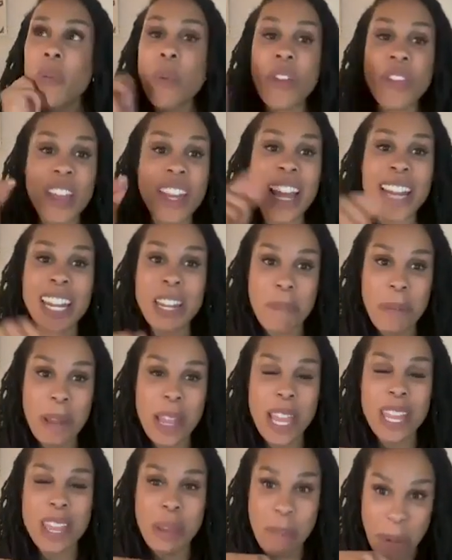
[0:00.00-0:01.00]
One thing I didn't
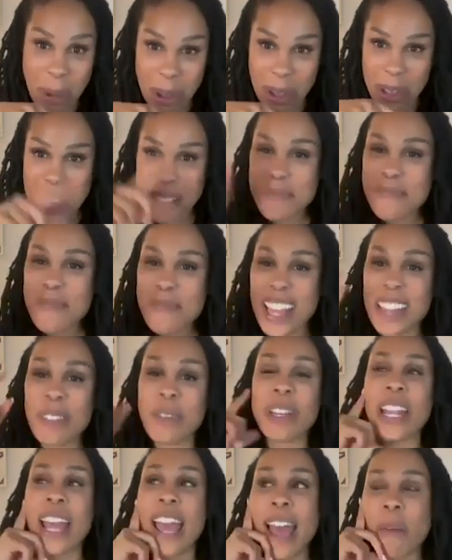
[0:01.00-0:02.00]
put in the book, but
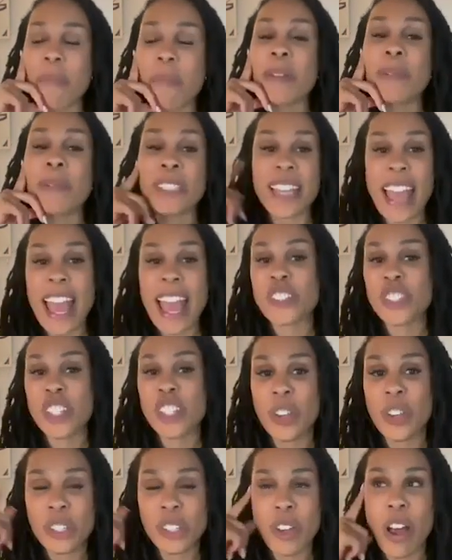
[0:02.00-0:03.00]
what happened was I
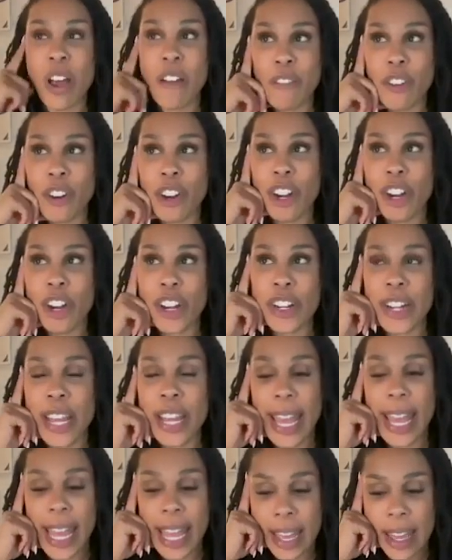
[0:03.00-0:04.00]
actually was offered
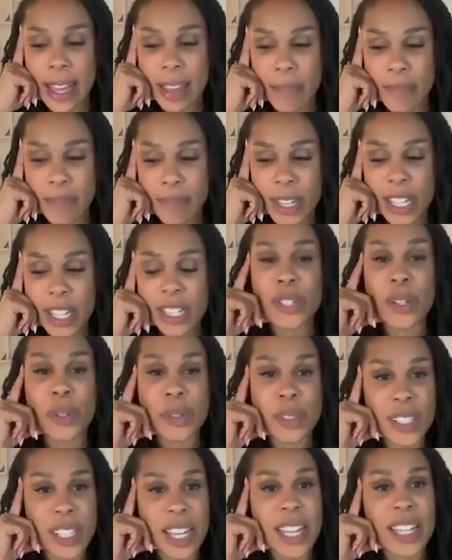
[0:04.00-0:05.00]

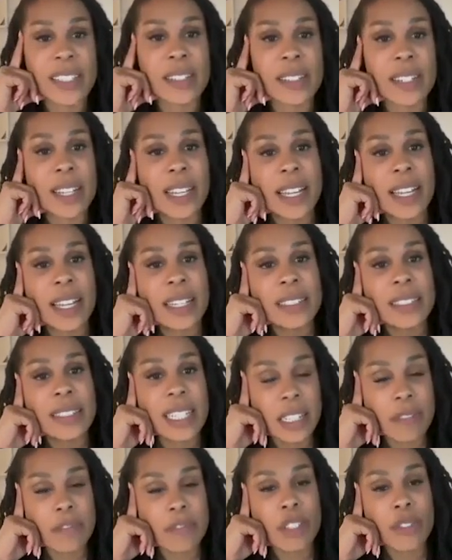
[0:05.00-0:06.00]
associate
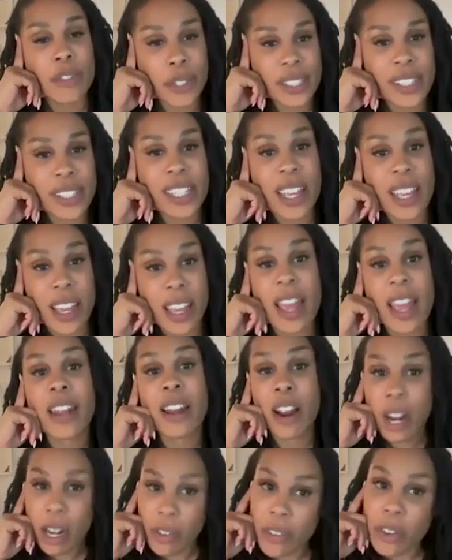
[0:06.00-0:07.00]
dean of diversity at
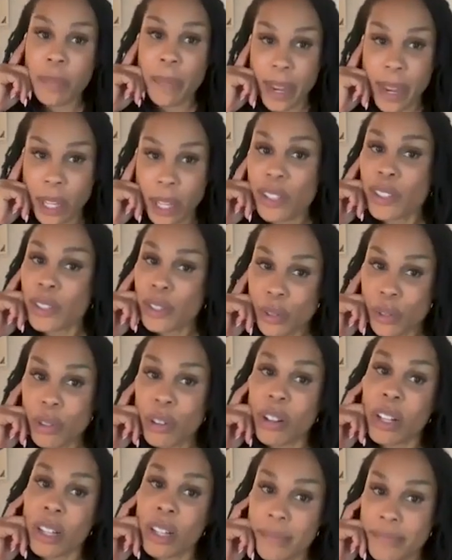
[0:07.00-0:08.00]
Harvard Medical
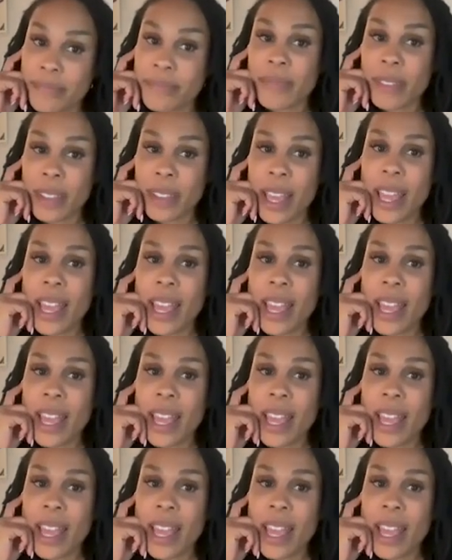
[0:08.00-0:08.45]
School.